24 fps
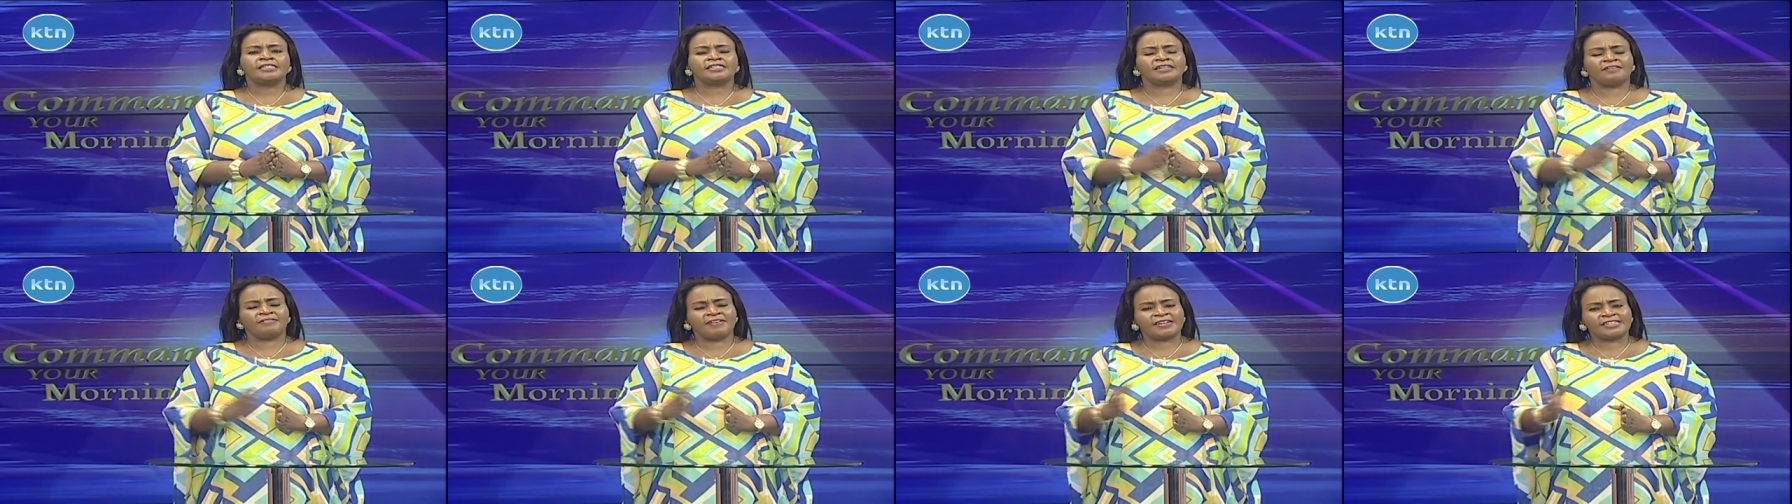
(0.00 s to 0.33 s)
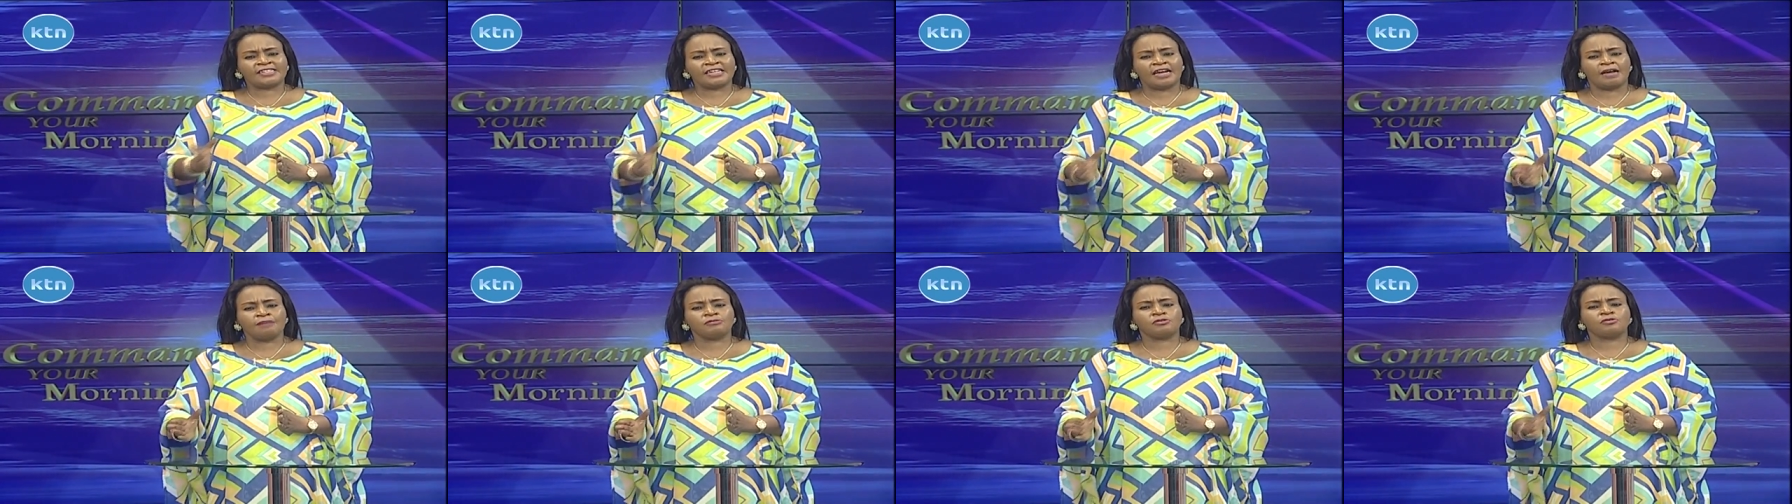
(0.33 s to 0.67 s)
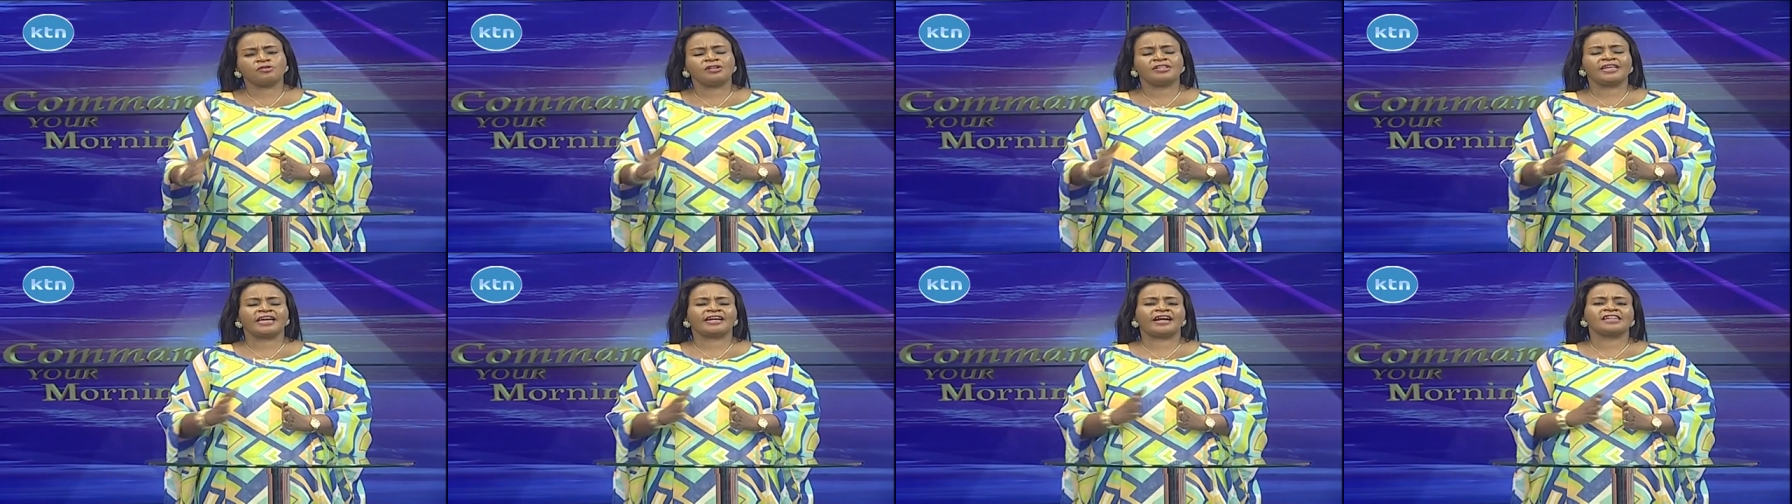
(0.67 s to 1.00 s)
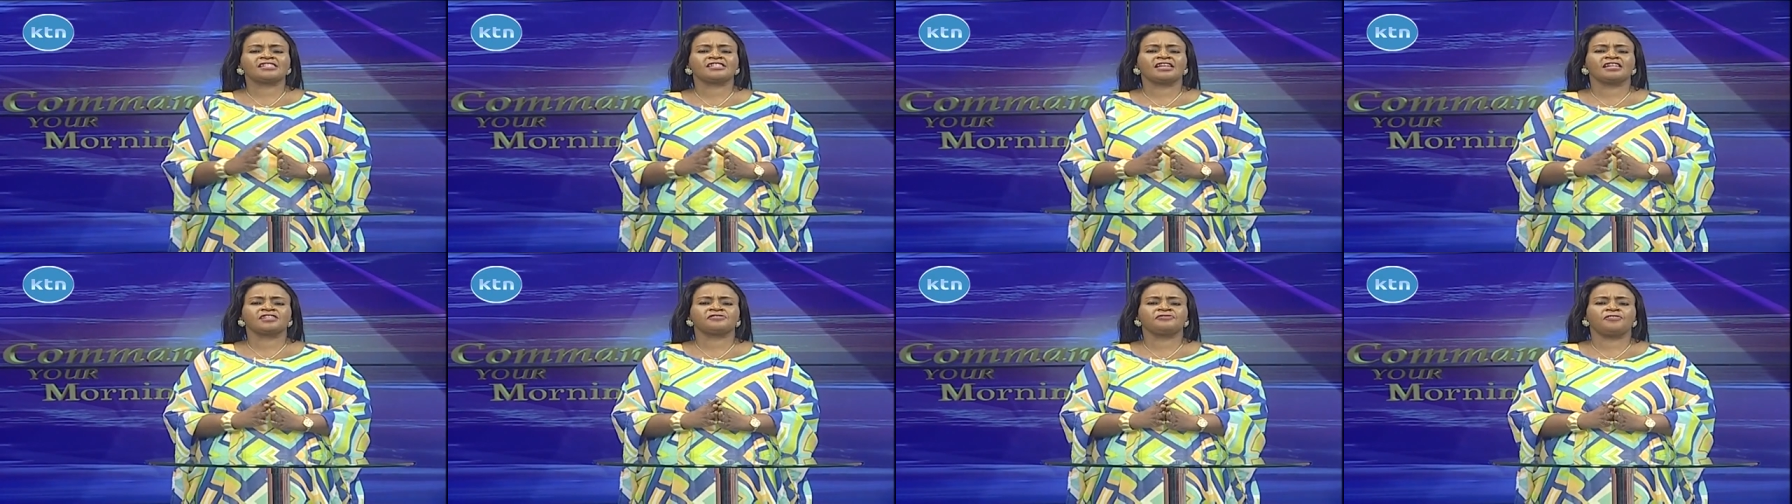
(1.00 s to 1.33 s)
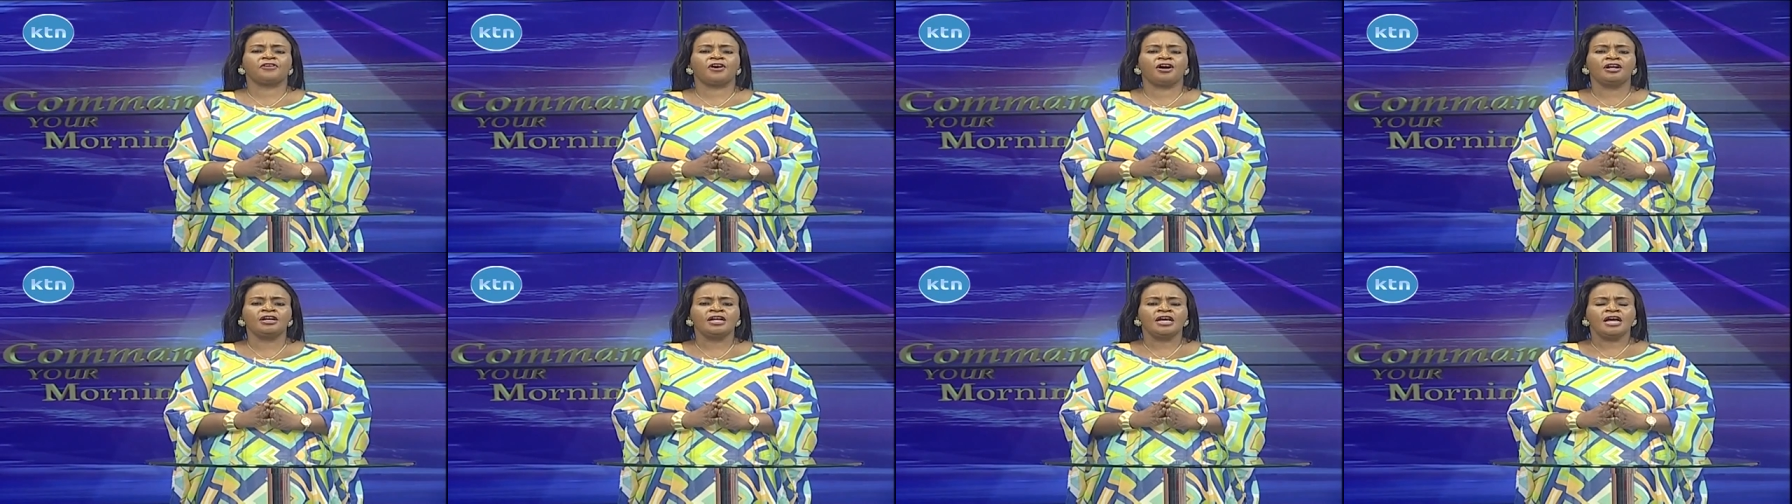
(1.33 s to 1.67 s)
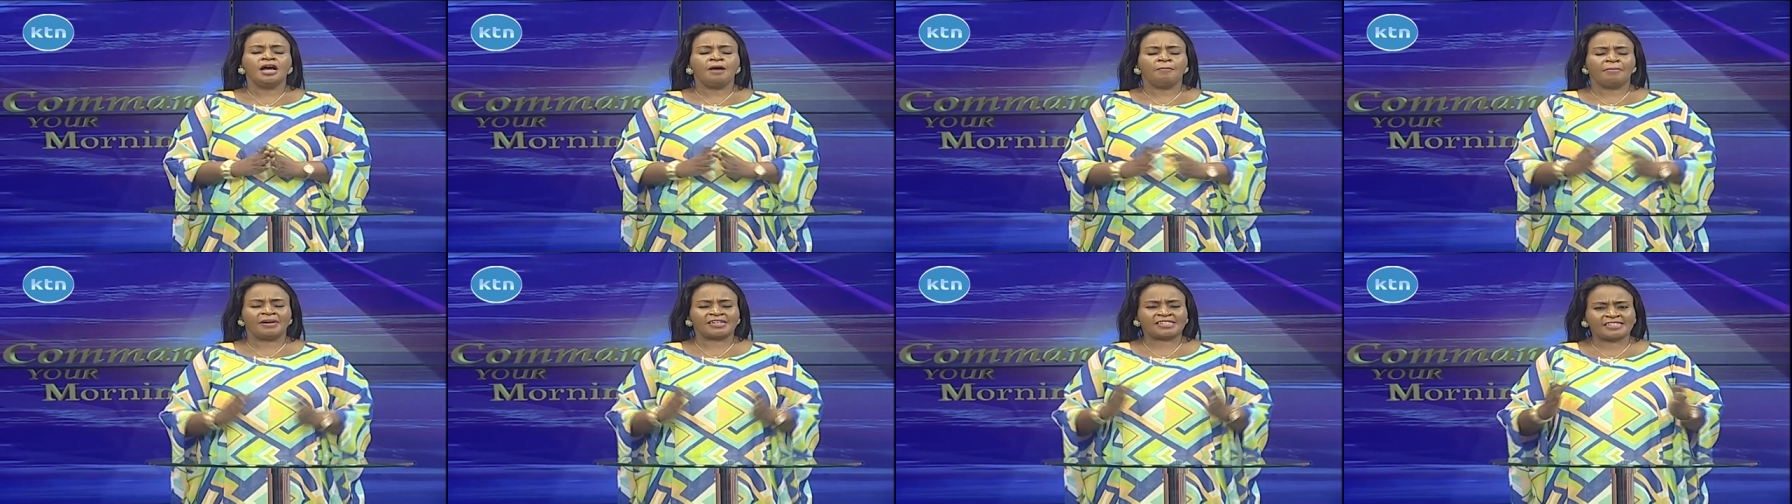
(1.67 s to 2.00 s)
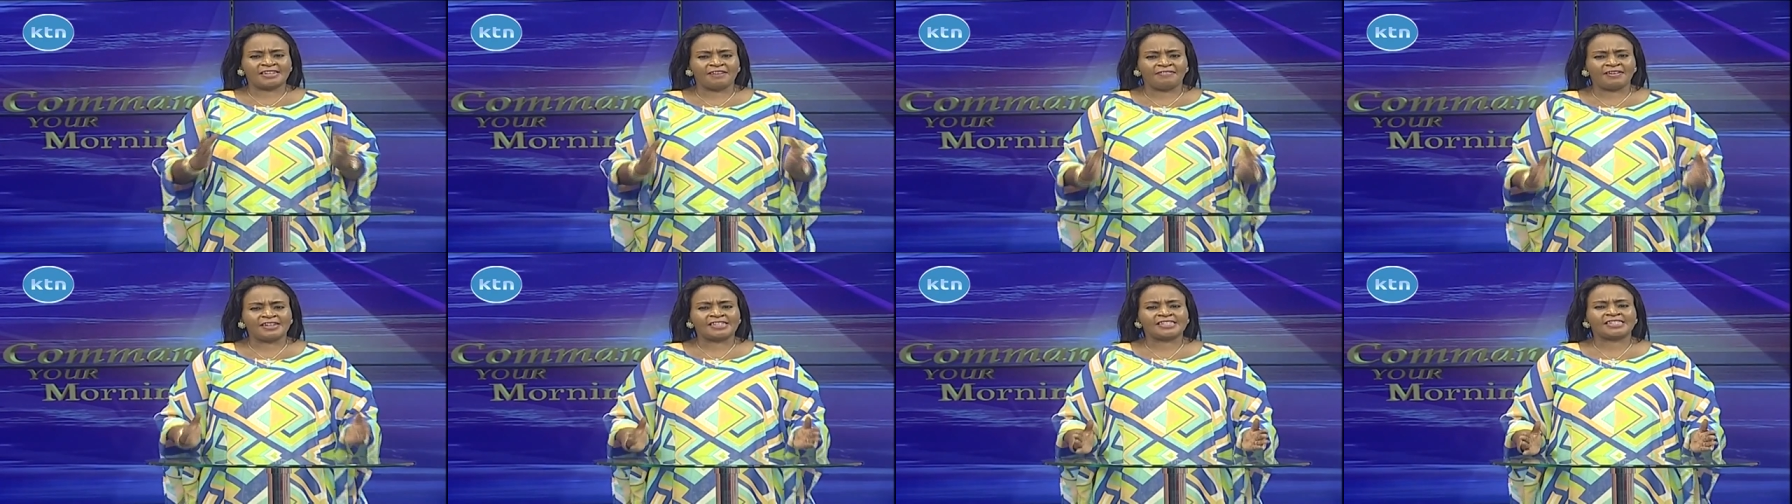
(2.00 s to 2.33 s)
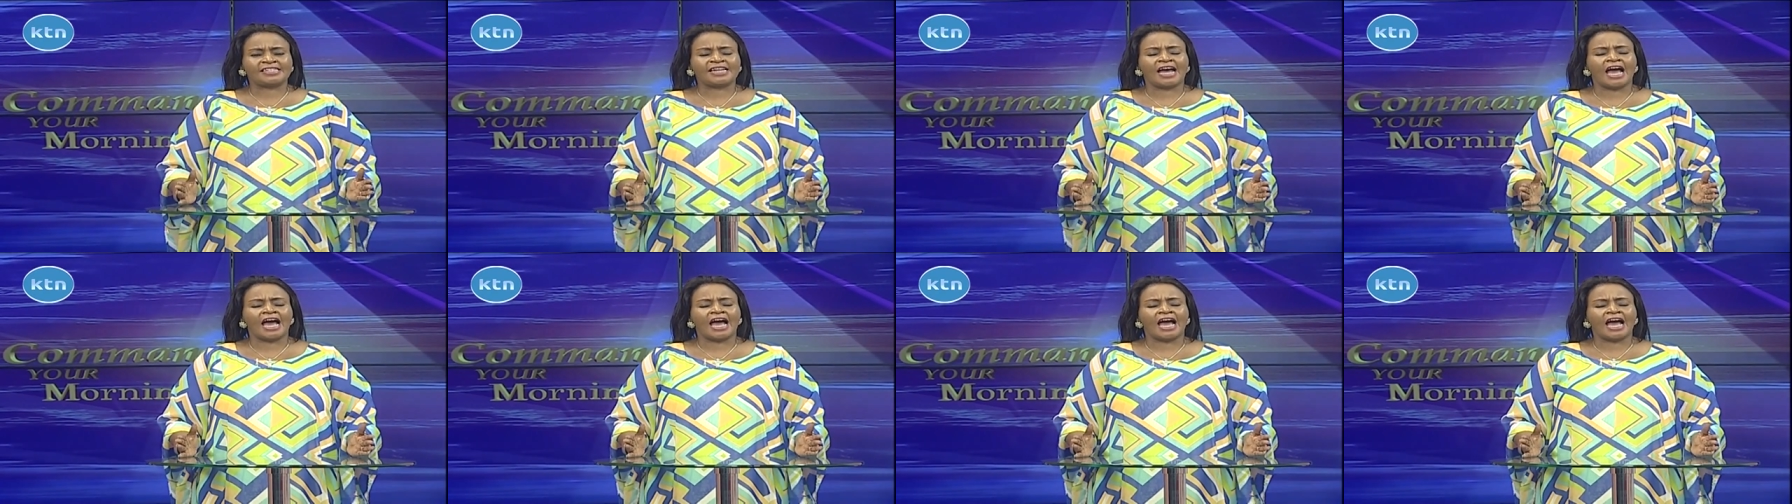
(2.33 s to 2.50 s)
Seven times will the righteous fall, but seven